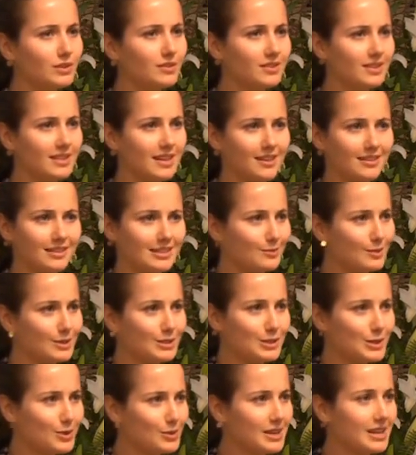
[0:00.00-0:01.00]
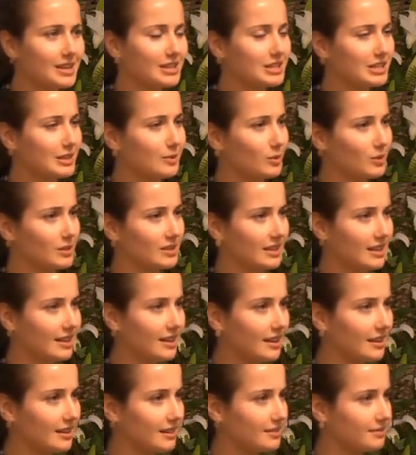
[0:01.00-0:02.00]
of sounds that we don't actually want to
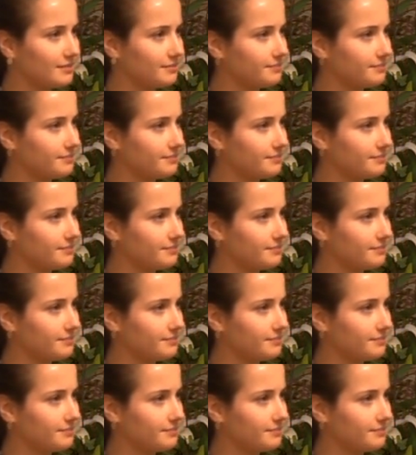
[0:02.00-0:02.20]
hear.